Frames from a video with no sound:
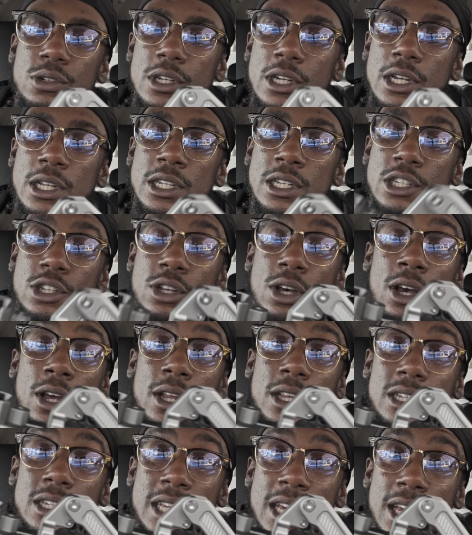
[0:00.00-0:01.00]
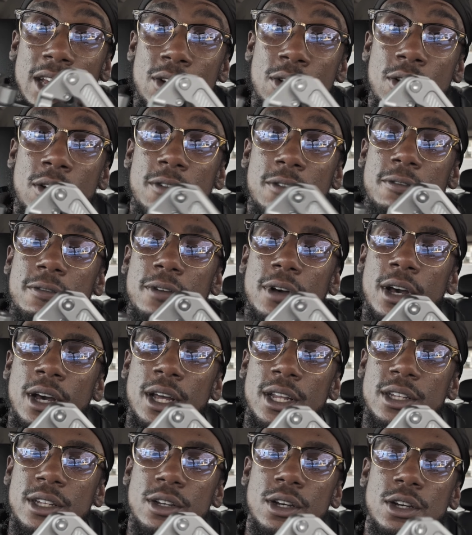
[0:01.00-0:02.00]
you can take off
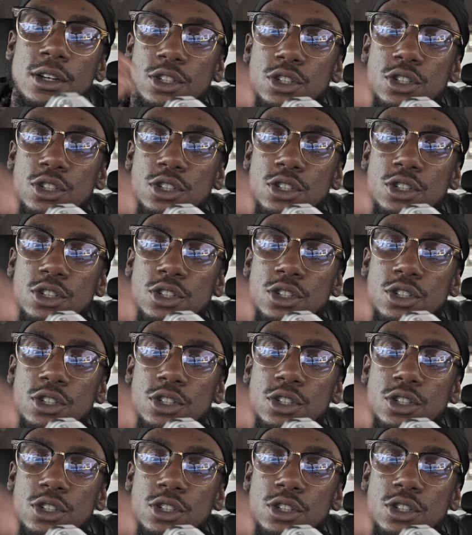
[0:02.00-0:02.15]
and